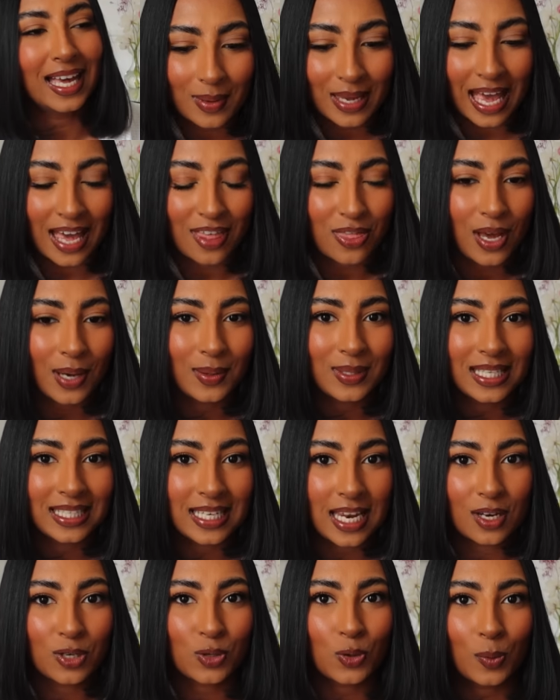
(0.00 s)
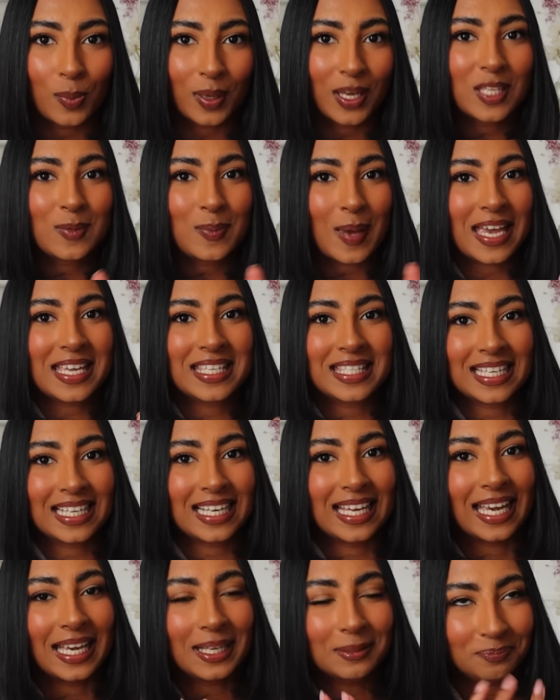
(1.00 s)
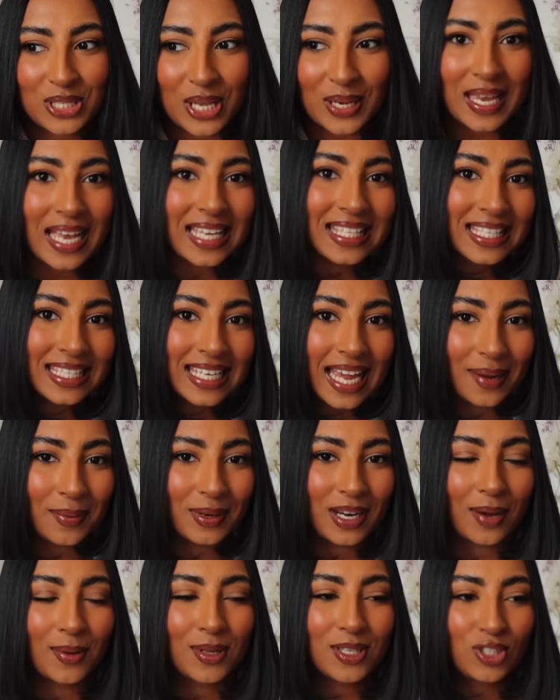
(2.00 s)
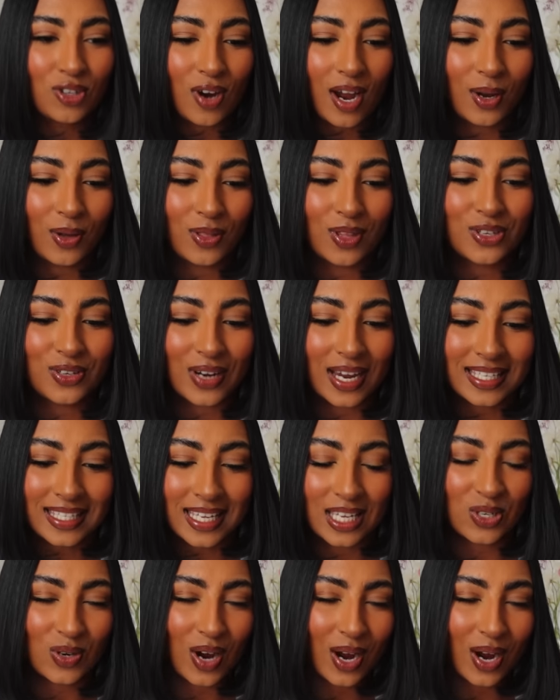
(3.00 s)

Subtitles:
But yeah, I thought I would sit down and talk, because basically, so yesterday when I was trying on the dresses,